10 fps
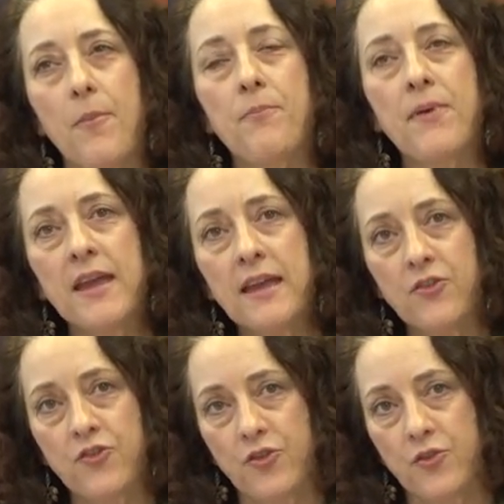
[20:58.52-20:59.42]
big
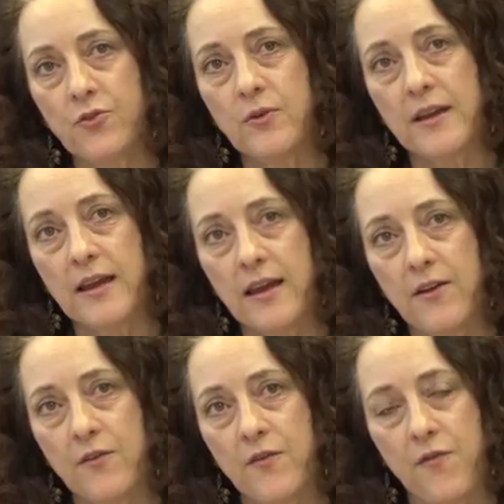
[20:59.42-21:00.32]
issue
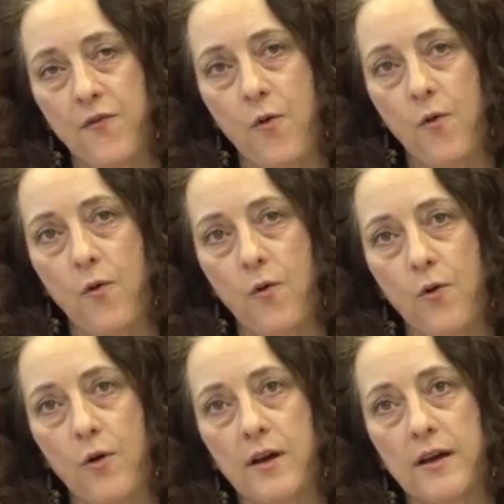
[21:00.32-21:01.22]

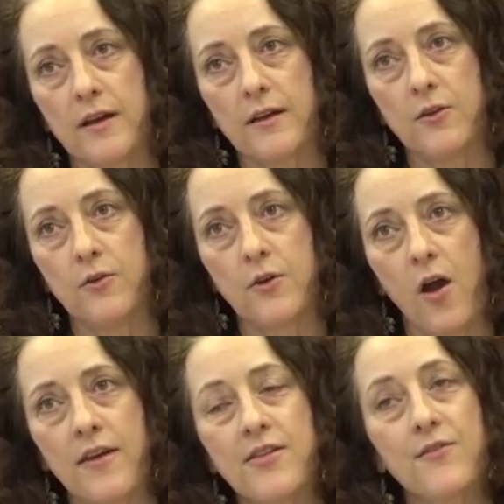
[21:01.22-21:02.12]
for you
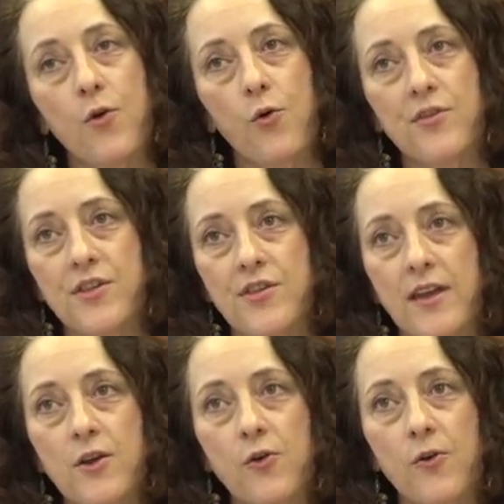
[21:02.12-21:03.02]
guys, of course, is
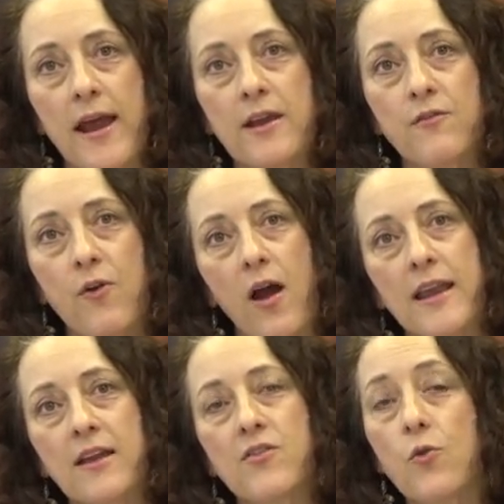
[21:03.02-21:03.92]
that your creative
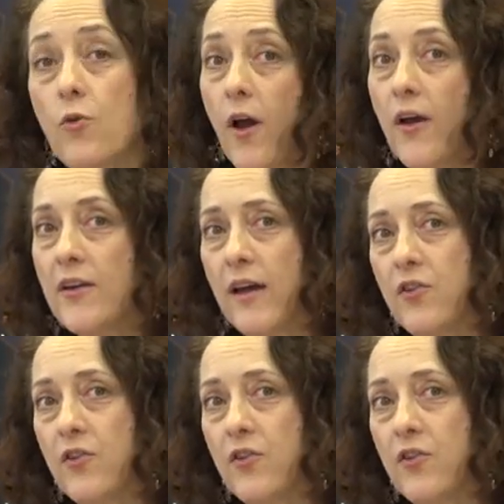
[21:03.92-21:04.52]
writing is all going to have